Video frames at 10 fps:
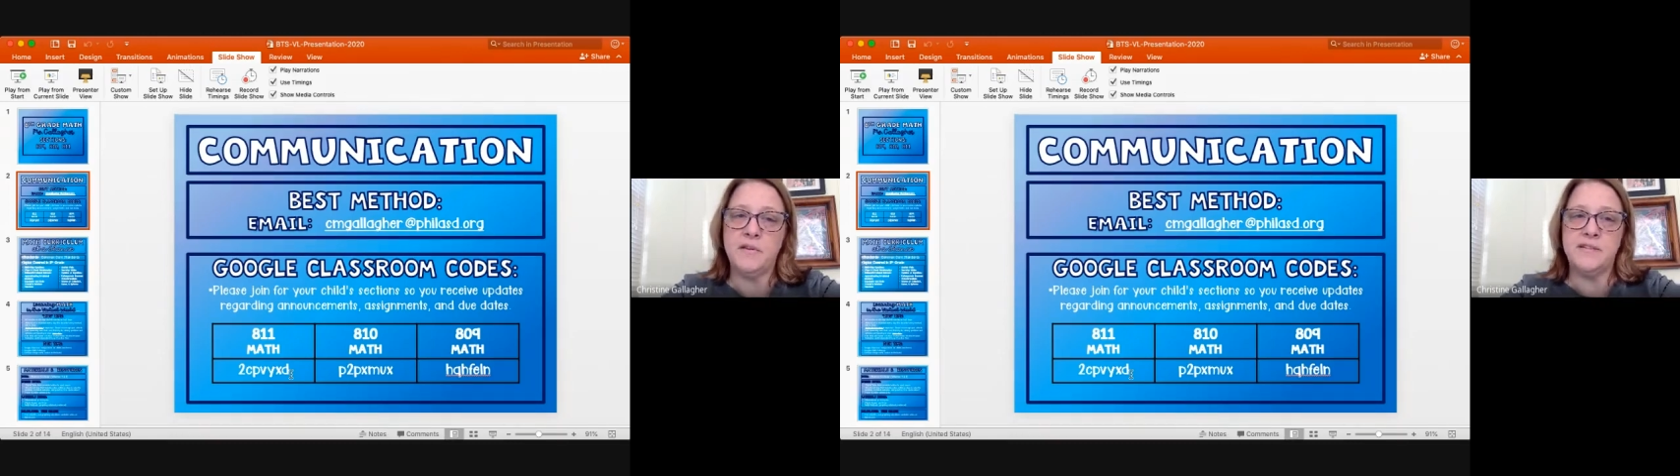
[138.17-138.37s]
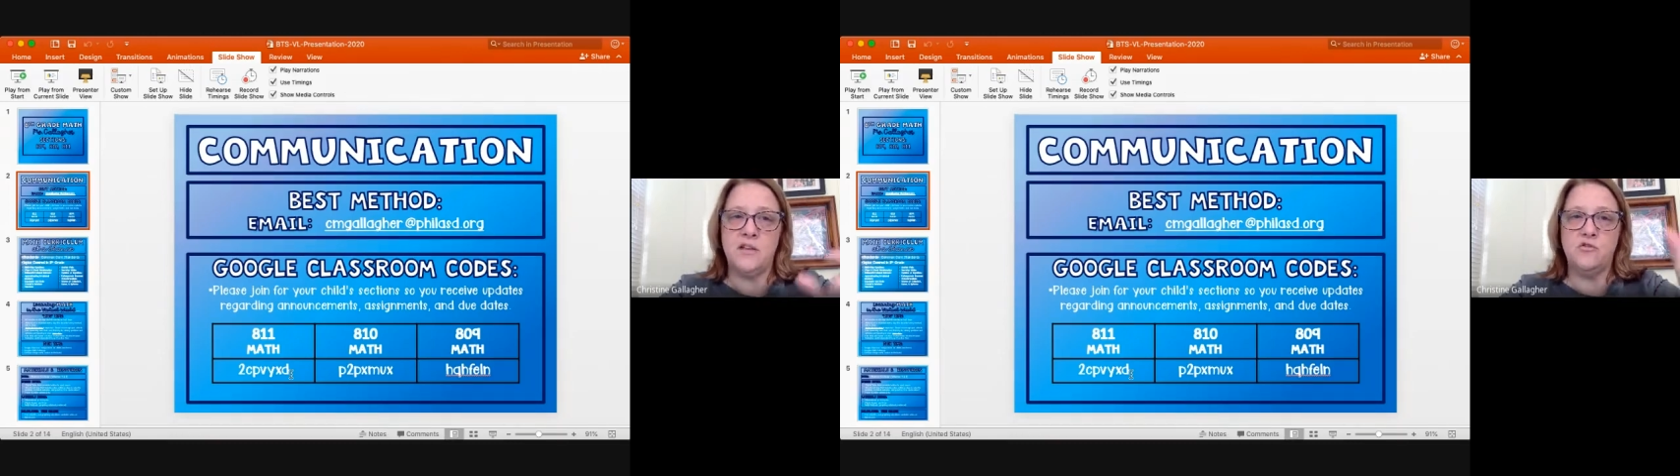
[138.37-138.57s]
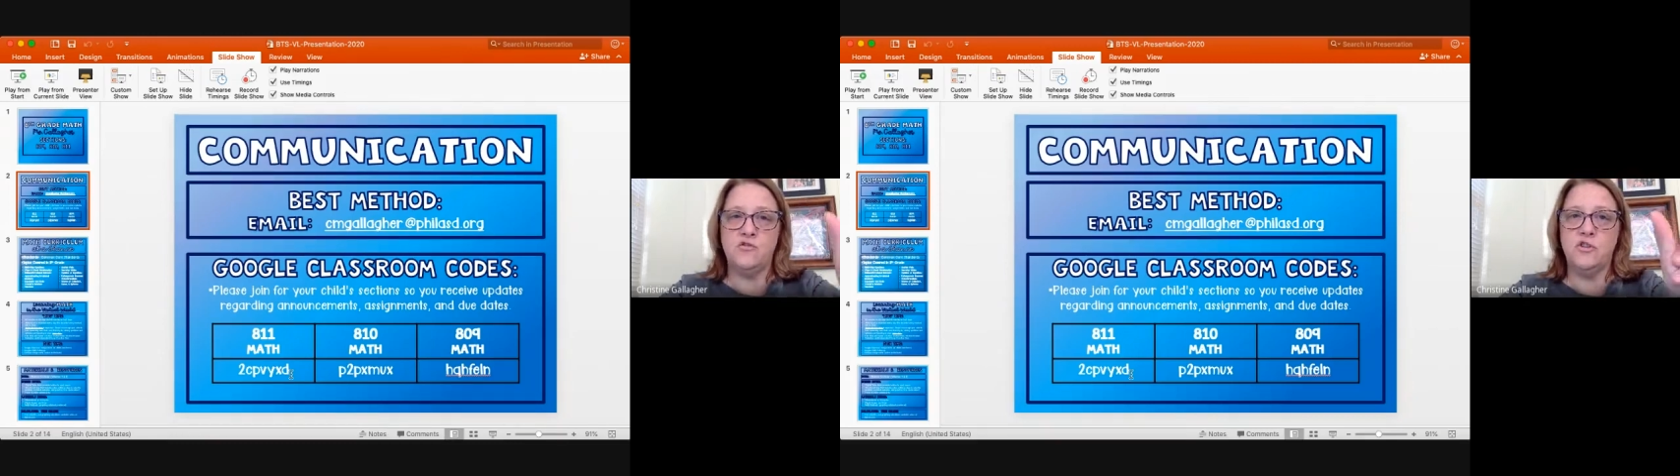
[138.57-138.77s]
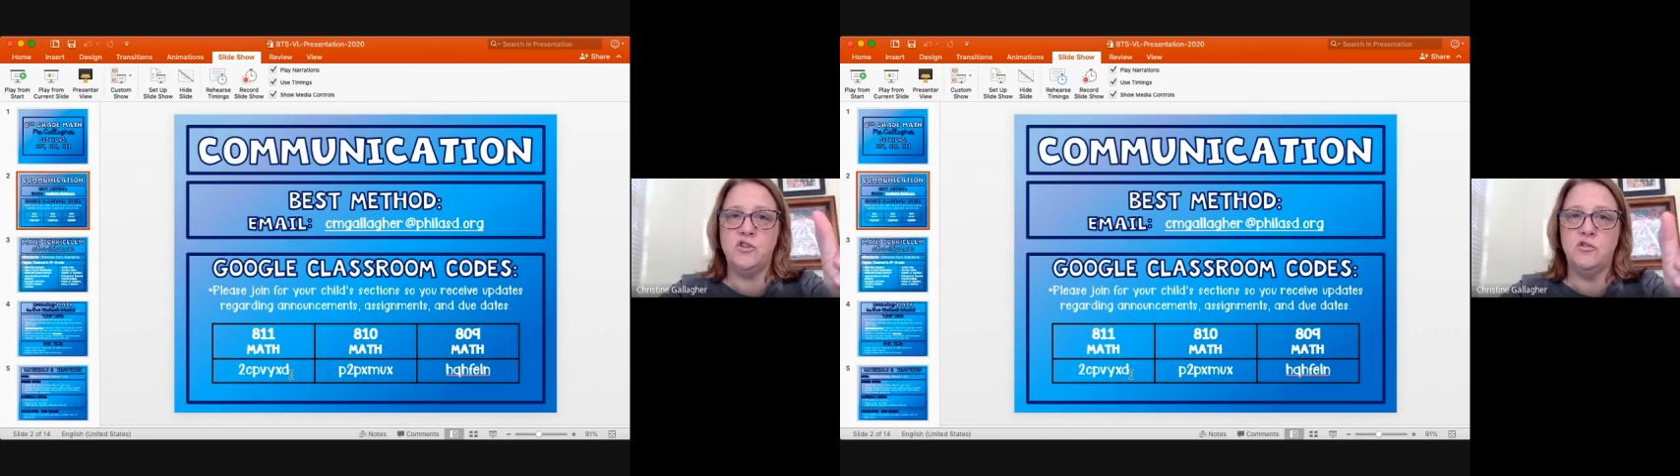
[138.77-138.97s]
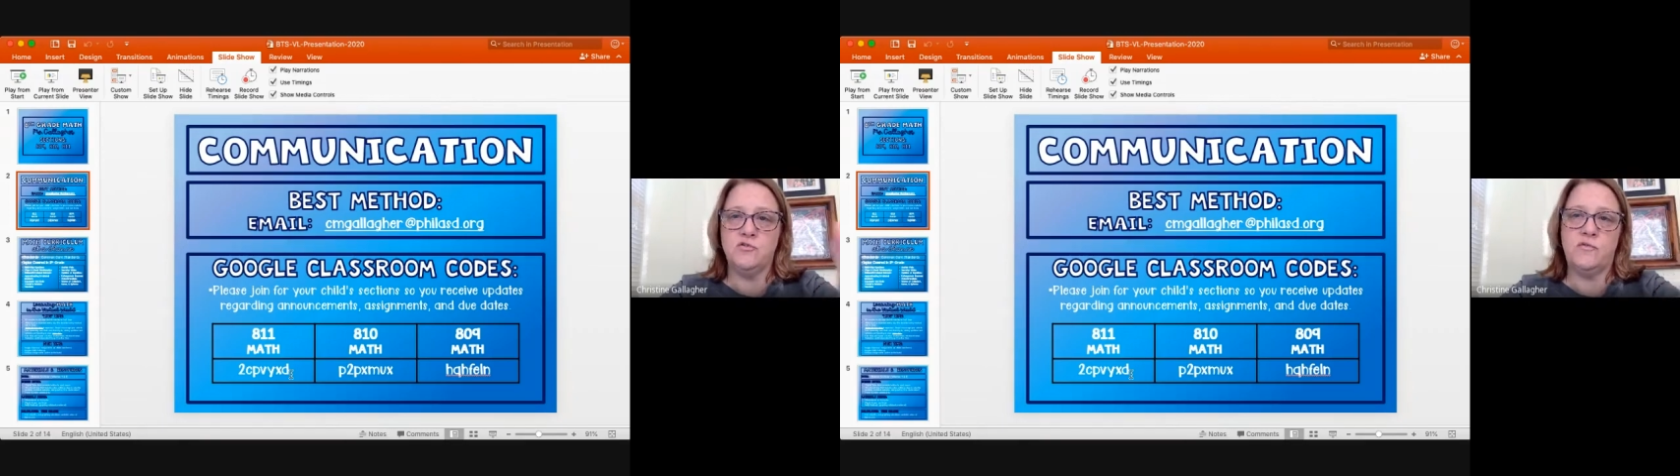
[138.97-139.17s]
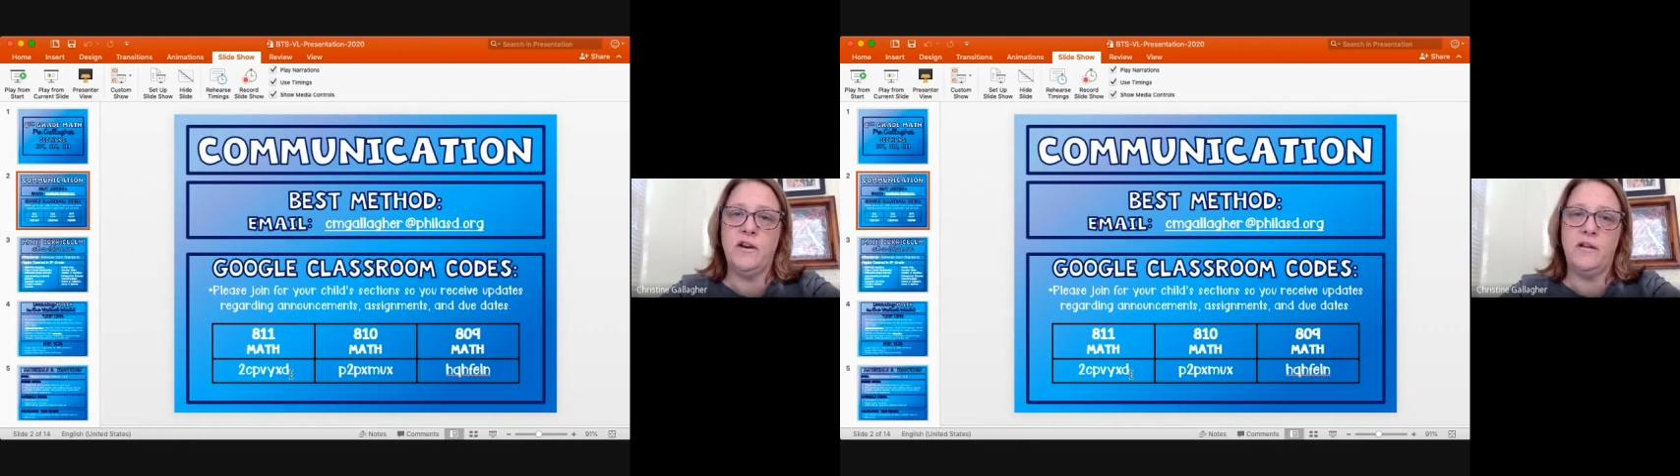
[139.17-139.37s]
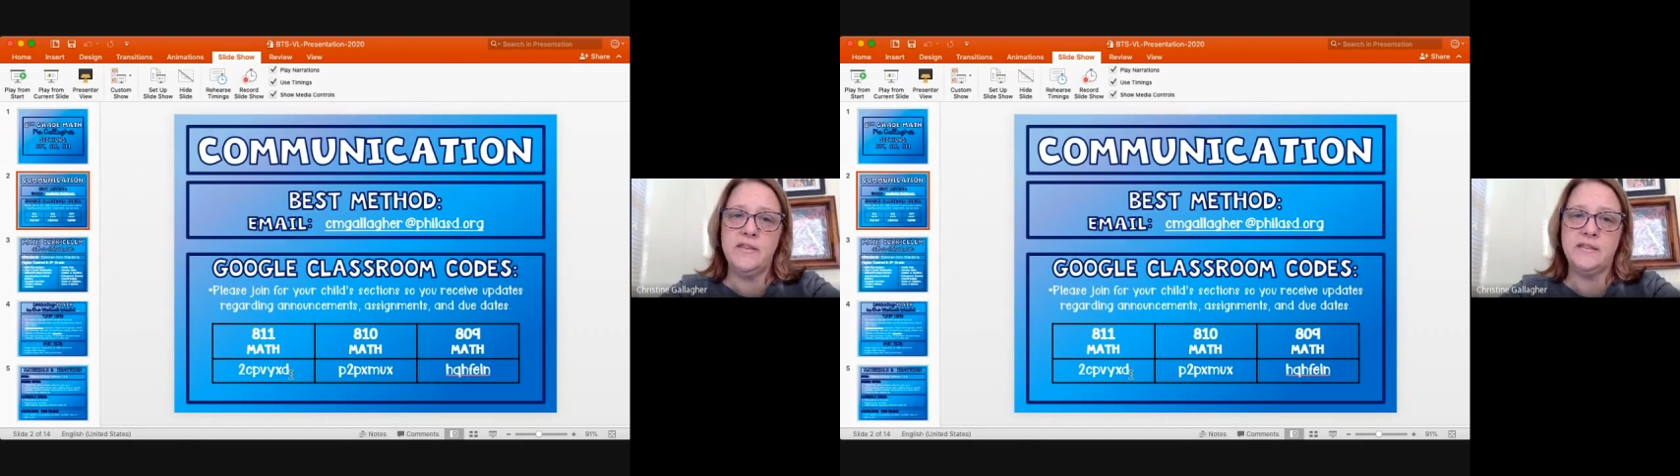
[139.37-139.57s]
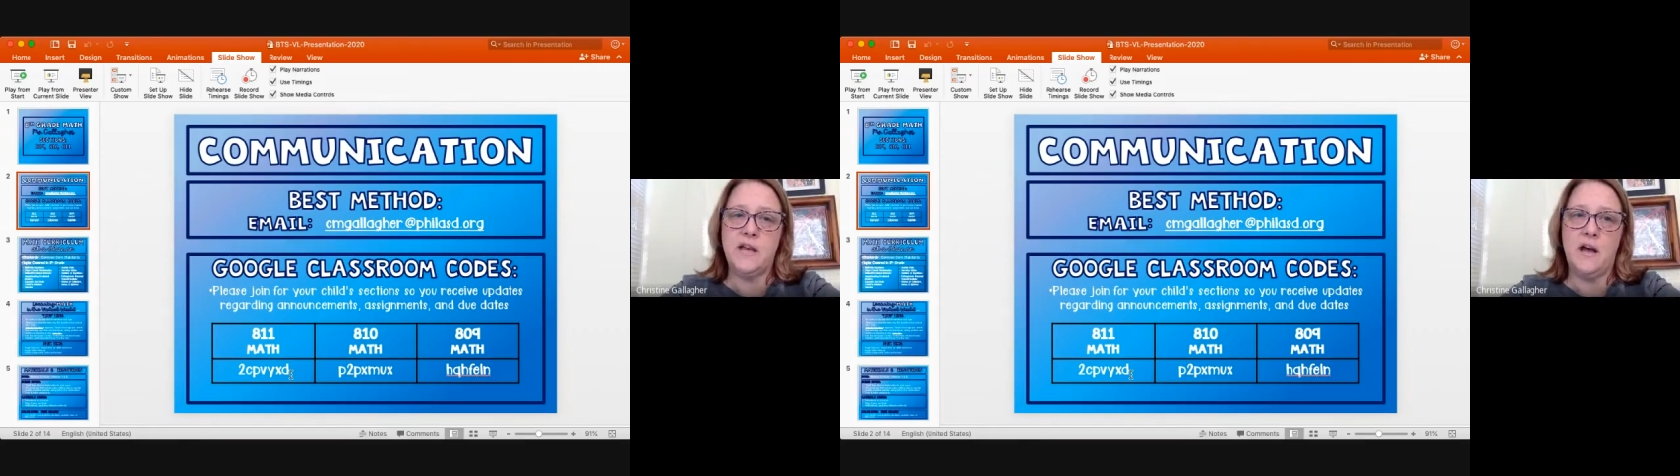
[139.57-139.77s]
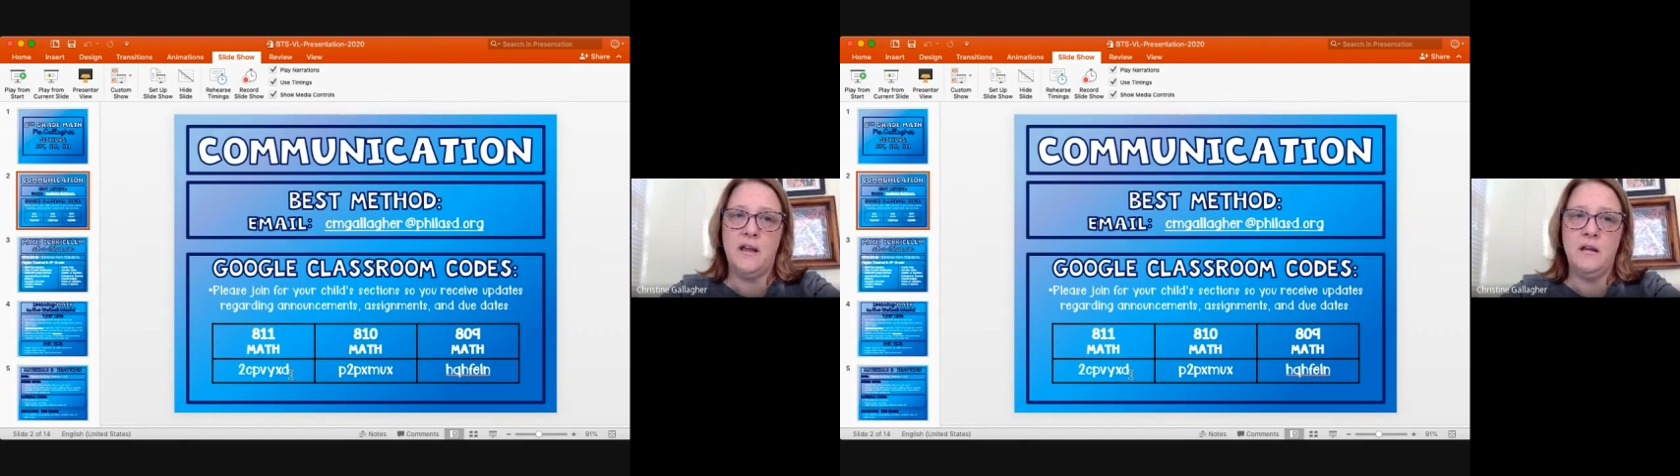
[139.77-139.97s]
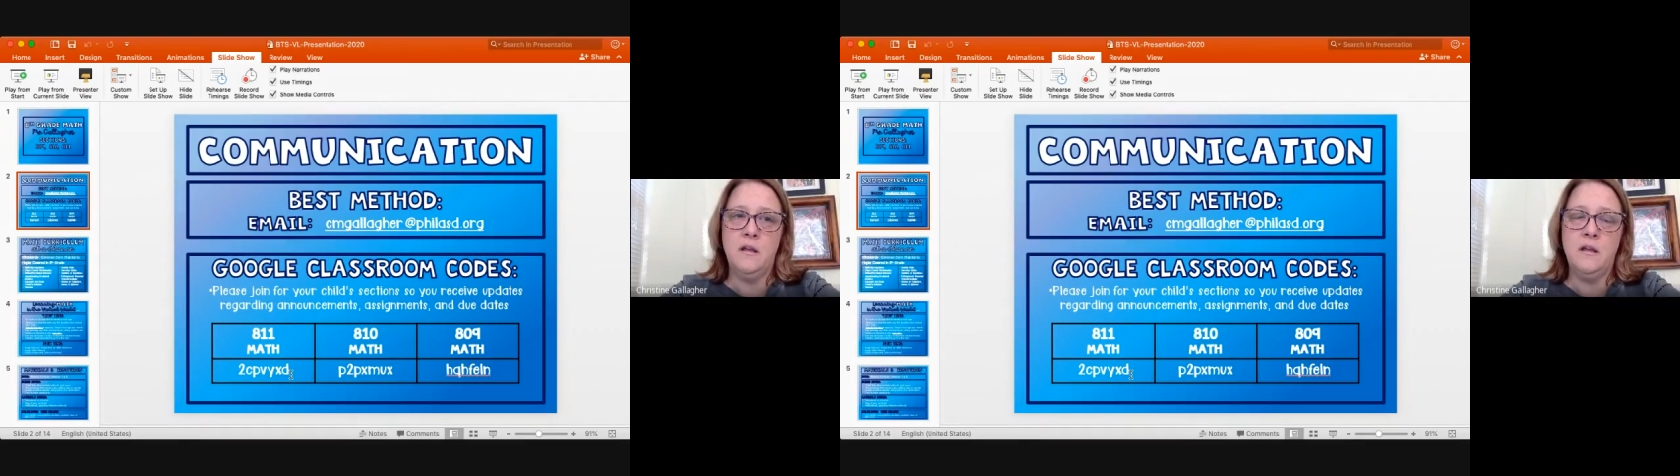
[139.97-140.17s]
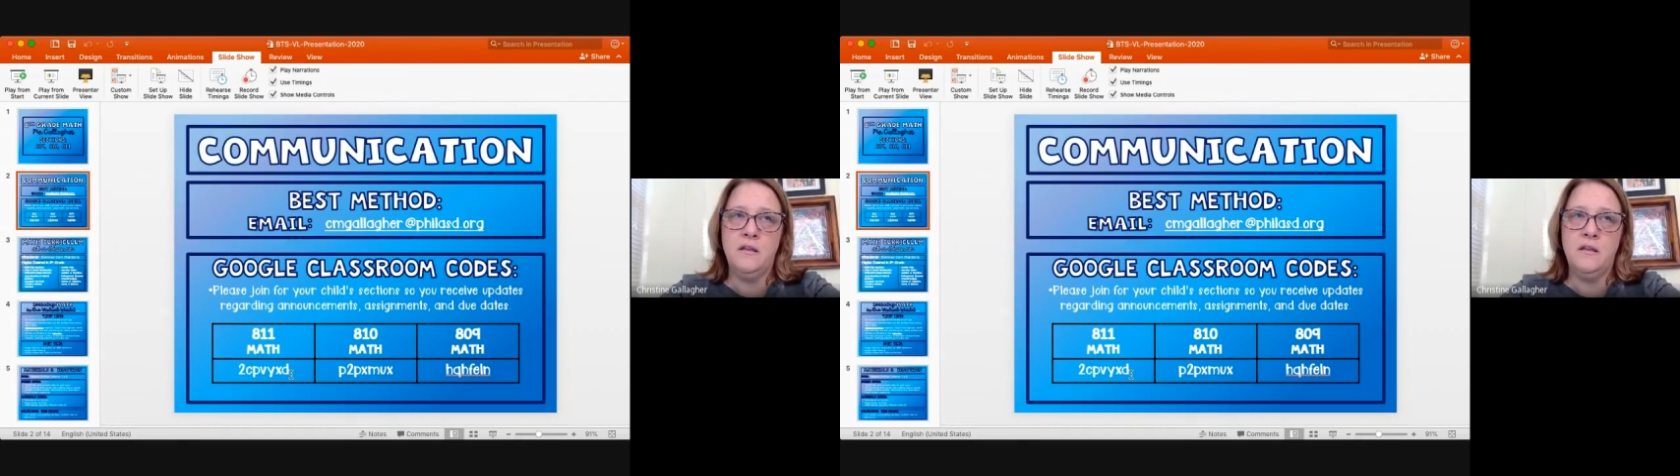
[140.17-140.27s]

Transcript: because that usually shows right on the side